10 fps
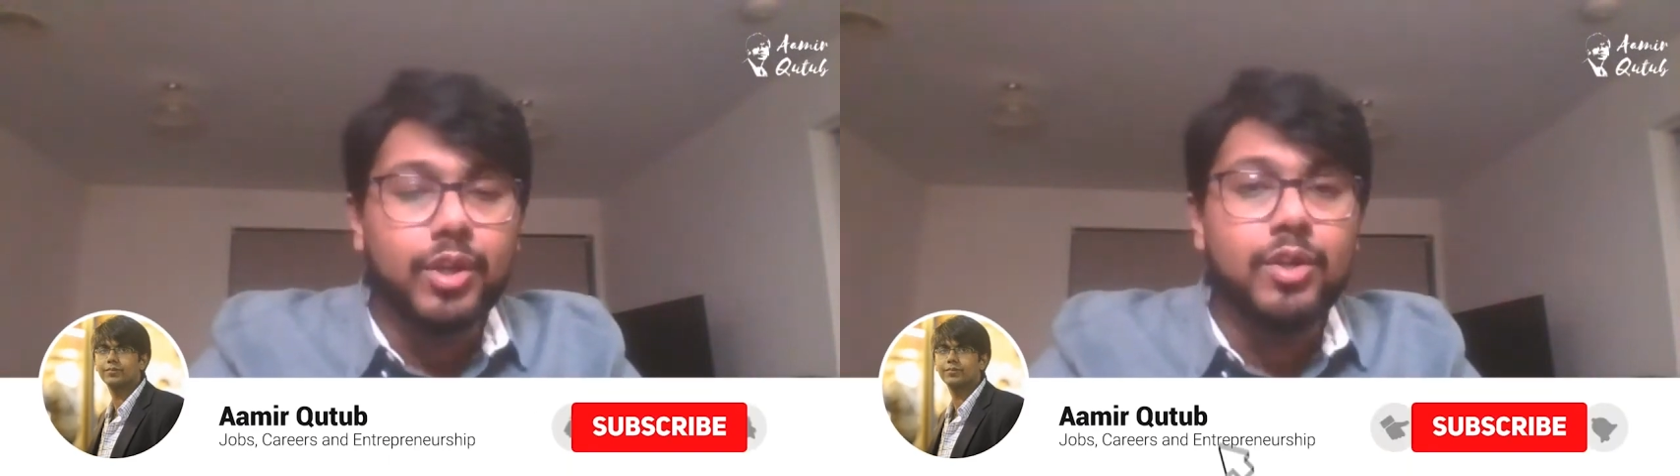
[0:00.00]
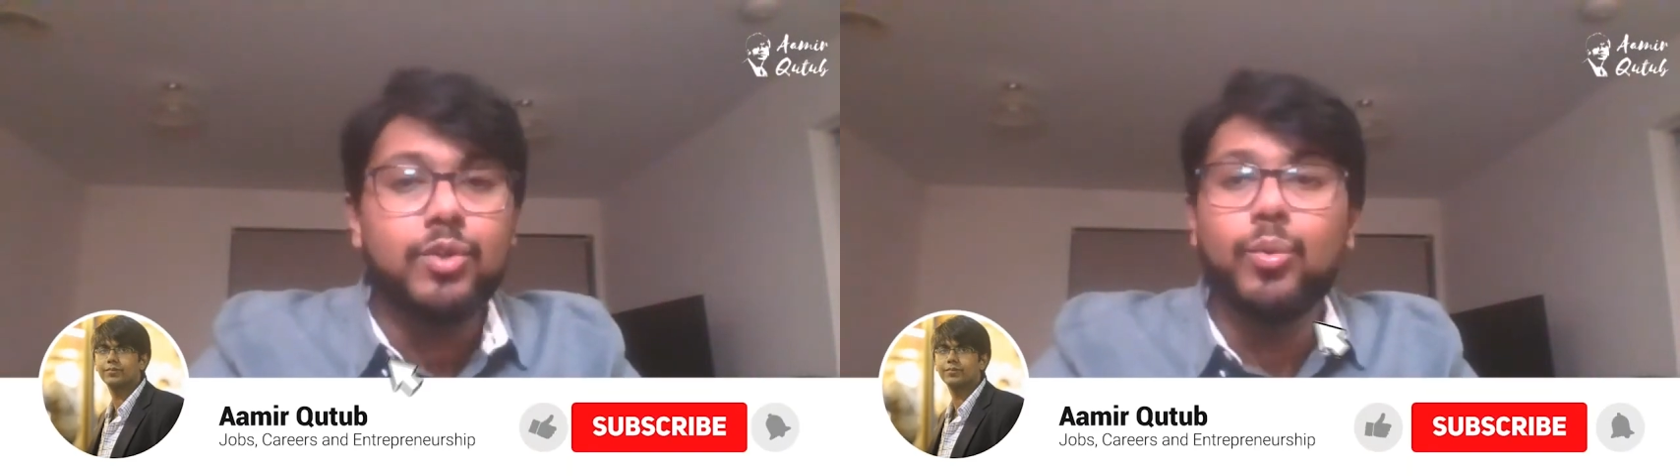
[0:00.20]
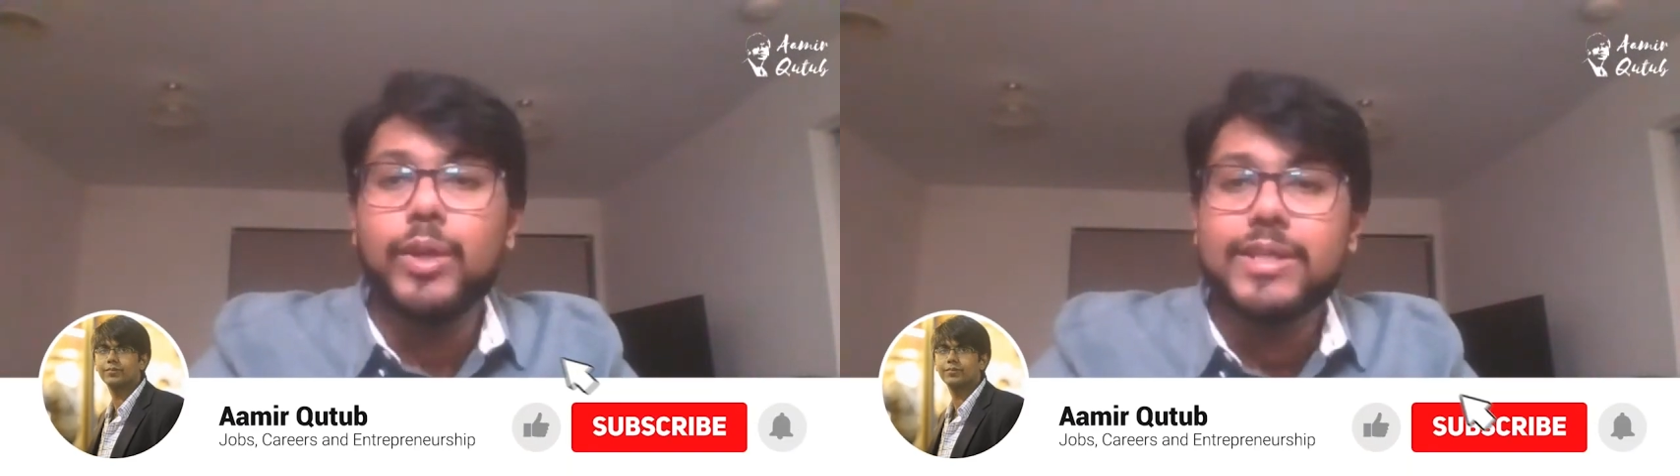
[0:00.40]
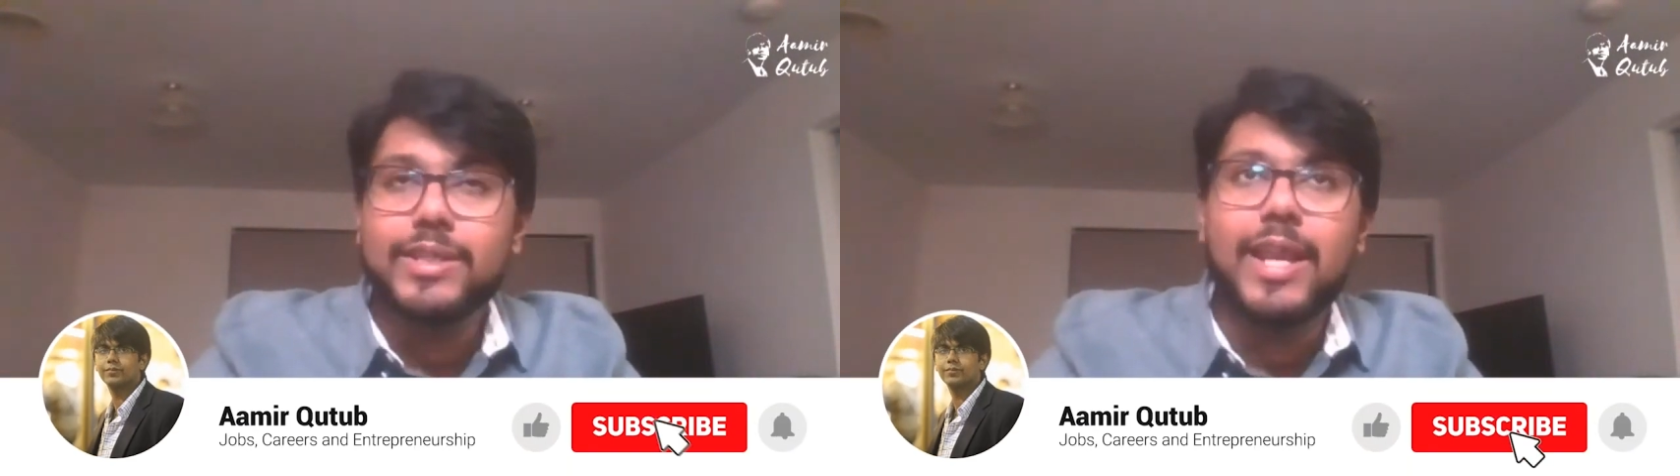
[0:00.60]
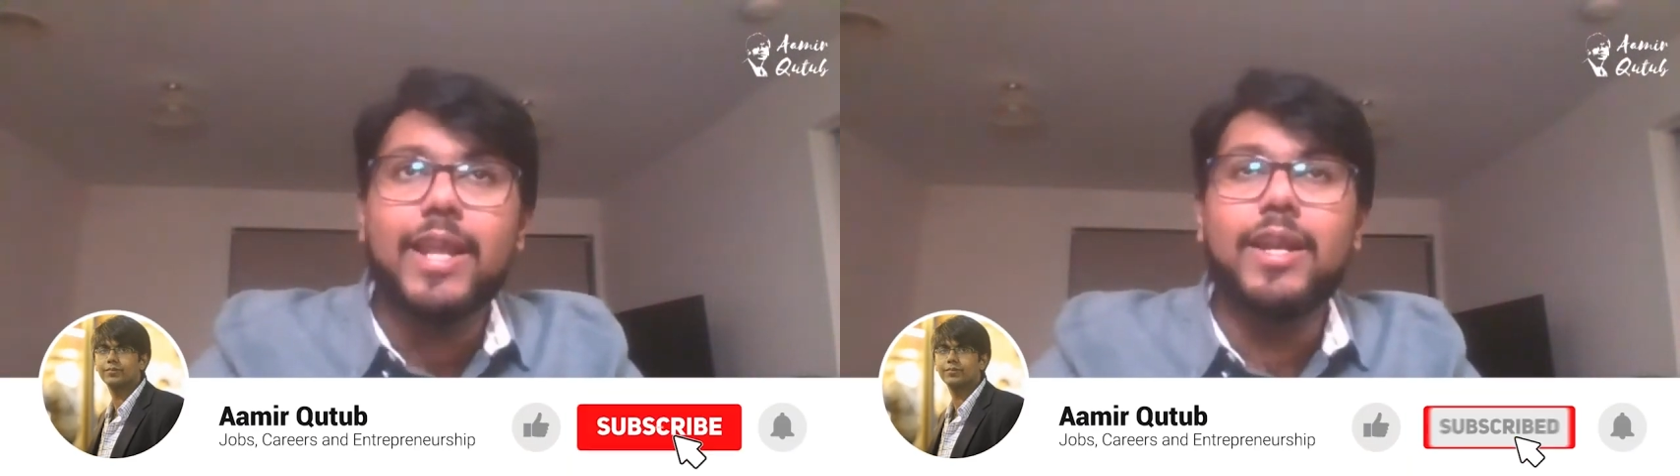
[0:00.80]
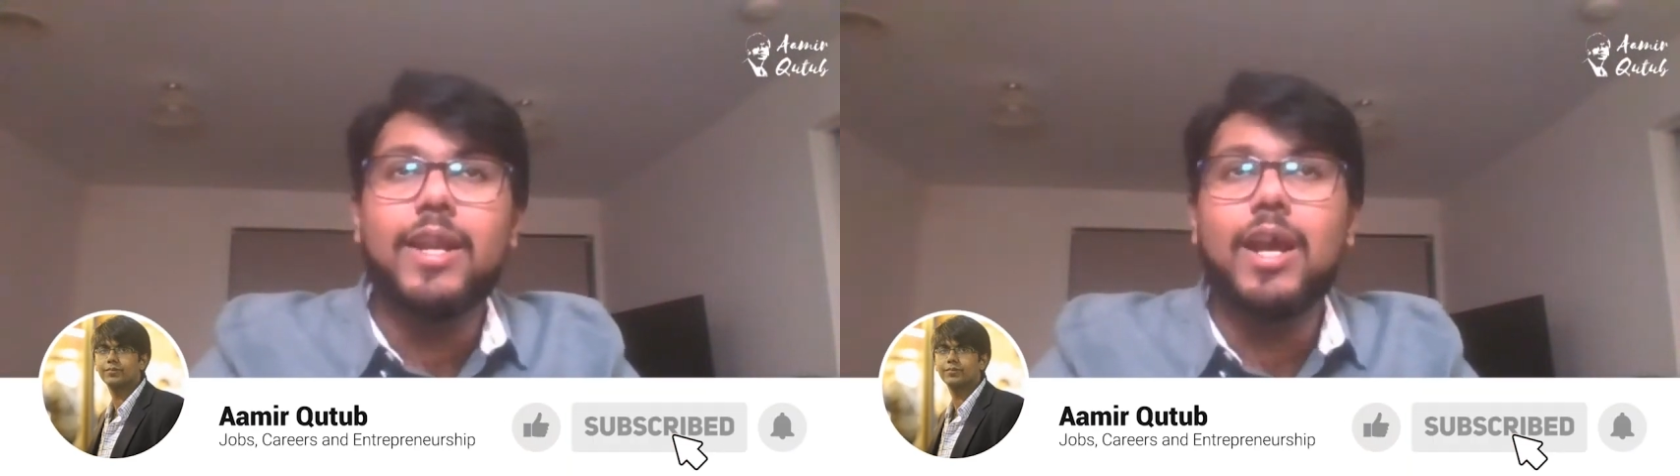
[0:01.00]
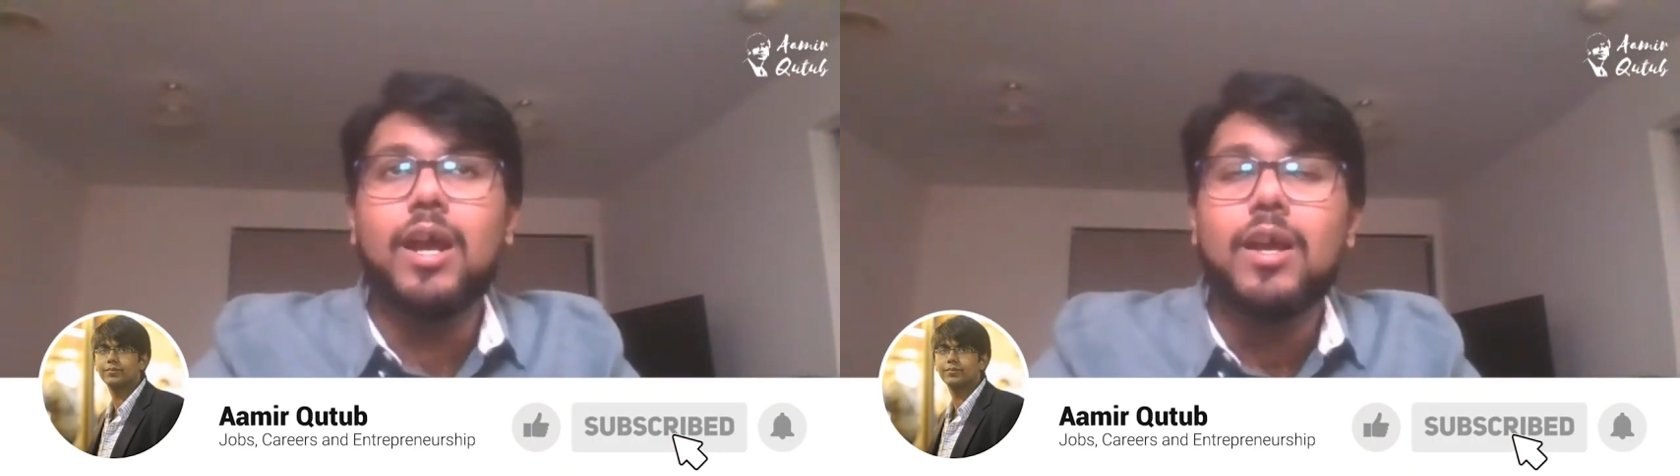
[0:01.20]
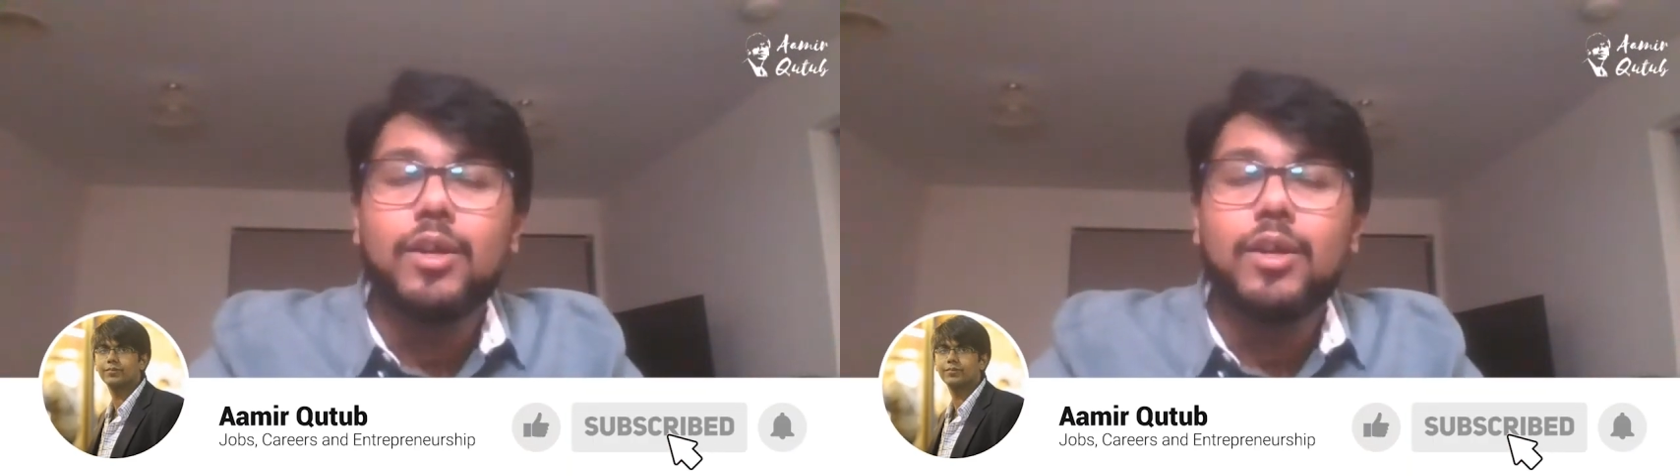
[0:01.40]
in US, Canada,